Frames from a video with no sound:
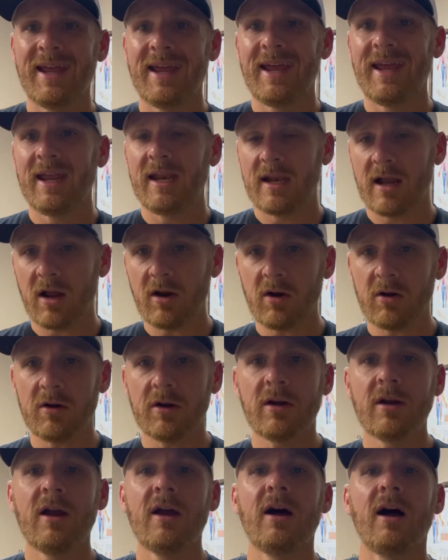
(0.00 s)
not harder,
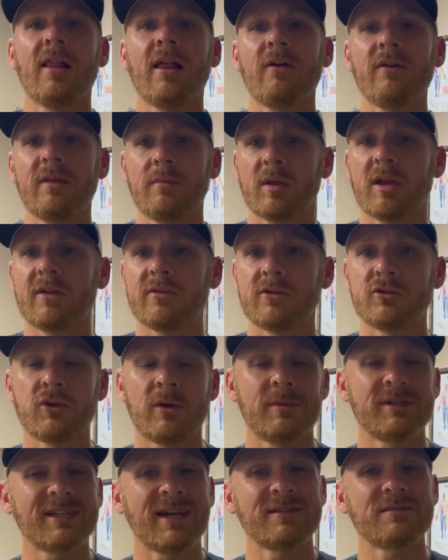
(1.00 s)
allowing them to cut their treatment
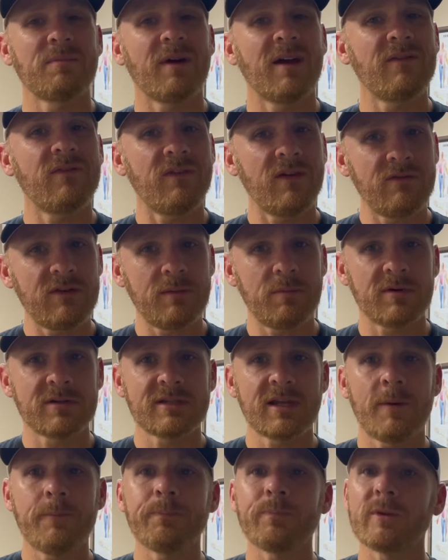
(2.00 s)
times by 50%
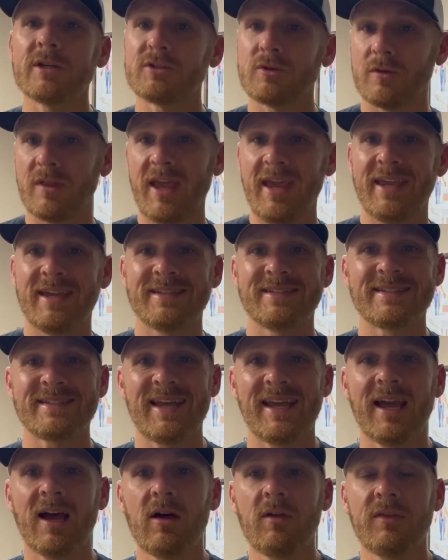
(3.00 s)
so they can stay
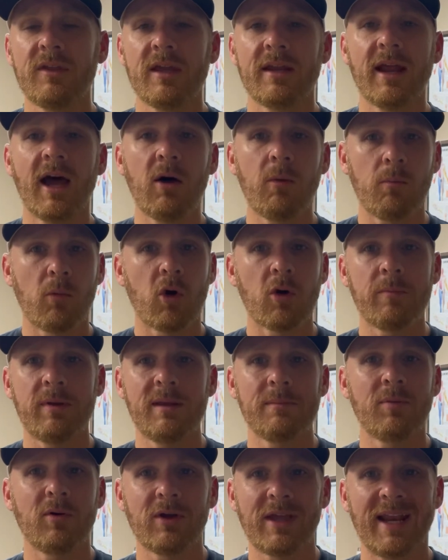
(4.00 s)
healthy and help more
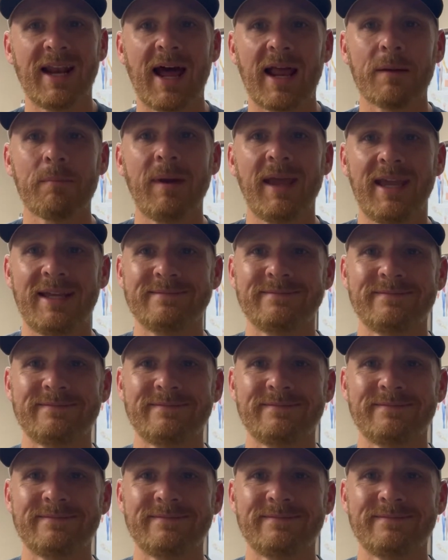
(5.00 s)
people get out of pain.